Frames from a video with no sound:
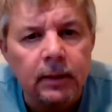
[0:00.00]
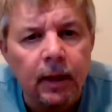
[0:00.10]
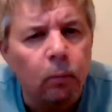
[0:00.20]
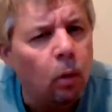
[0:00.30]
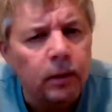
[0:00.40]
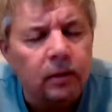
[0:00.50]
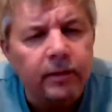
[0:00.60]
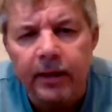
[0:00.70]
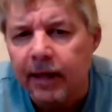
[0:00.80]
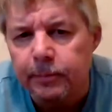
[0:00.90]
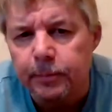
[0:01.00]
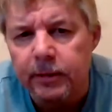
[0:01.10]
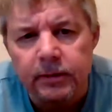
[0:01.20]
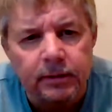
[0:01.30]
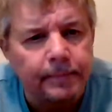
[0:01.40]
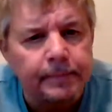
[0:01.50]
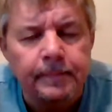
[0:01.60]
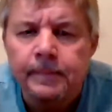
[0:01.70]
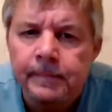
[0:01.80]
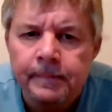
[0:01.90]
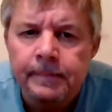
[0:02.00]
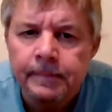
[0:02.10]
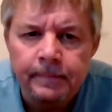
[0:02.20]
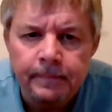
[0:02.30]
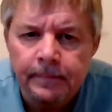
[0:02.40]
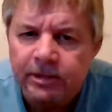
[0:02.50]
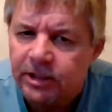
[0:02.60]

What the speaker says: I'm walking over to Cam's Pizza, which